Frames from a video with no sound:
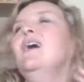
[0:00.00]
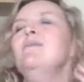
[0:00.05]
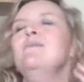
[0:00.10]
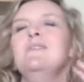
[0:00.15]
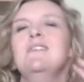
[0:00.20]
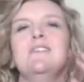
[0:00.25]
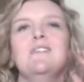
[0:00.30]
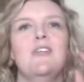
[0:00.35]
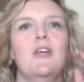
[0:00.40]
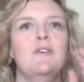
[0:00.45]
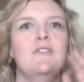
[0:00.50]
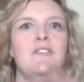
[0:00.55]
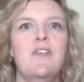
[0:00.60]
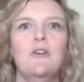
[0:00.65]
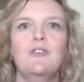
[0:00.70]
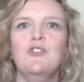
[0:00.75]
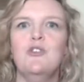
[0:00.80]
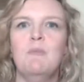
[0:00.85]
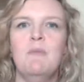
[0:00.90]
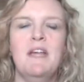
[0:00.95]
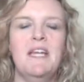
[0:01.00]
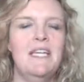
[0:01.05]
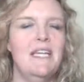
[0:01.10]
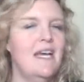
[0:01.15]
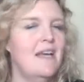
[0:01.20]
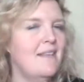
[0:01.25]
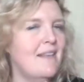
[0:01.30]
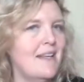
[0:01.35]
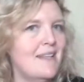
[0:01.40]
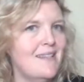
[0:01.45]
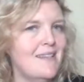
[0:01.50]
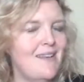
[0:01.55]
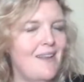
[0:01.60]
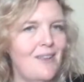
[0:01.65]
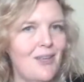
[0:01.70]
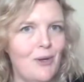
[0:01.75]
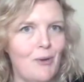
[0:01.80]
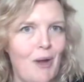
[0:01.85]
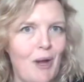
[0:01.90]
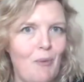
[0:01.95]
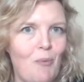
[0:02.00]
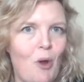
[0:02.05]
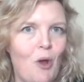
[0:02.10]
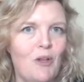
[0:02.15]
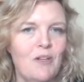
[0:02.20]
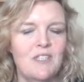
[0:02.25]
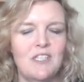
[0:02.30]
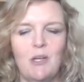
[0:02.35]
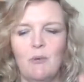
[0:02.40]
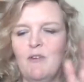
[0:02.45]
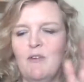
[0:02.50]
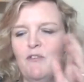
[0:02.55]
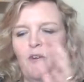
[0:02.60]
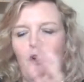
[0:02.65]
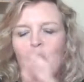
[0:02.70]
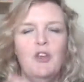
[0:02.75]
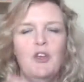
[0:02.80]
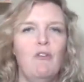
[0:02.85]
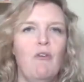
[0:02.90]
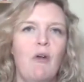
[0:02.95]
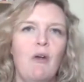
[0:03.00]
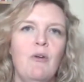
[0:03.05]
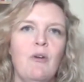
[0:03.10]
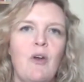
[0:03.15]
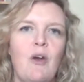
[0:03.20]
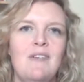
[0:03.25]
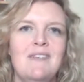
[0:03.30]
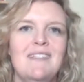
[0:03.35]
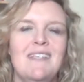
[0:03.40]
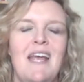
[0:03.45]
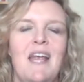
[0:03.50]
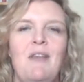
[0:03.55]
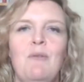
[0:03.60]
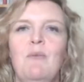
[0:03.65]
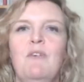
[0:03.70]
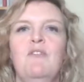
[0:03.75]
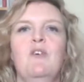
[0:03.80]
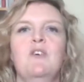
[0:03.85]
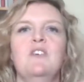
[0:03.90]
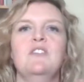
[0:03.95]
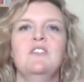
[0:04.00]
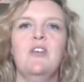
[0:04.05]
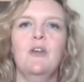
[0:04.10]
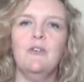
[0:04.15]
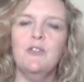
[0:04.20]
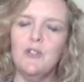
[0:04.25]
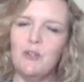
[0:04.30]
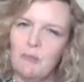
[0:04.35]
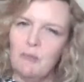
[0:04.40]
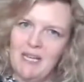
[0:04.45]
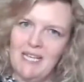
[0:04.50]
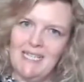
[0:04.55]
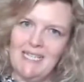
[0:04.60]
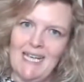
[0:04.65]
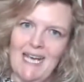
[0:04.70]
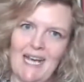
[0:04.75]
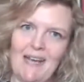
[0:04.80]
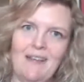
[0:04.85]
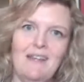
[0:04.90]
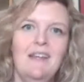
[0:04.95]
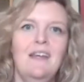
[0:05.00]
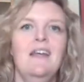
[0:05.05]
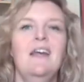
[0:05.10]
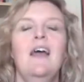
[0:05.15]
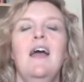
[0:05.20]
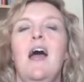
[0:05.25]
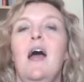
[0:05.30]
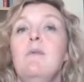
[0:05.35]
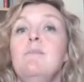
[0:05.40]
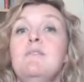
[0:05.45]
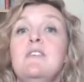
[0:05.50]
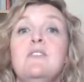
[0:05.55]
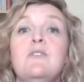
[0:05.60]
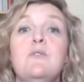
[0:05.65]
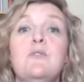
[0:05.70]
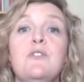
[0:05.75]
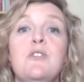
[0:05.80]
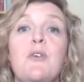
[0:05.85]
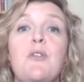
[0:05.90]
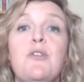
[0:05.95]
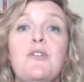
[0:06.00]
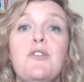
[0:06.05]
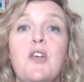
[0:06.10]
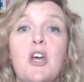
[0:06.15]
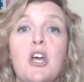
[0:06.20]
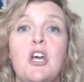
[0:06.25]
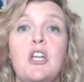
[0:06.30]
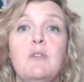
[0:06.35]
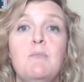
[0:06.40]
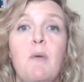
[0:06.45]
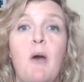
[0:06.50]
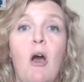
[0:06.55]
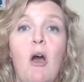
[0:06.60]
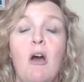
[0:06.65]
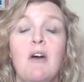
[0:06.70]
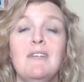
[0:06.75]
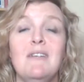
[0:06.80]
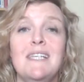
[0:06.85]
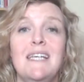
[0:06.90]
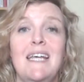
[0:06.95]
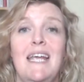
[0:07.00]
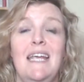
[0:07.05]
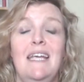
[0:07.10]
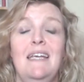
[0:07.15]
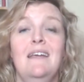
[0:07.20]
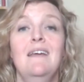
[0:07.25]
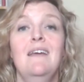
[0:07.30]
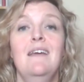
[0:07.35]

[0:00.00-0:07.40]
So social media, that's another great one. So we've got your own content, we've got social media. There's also third parties,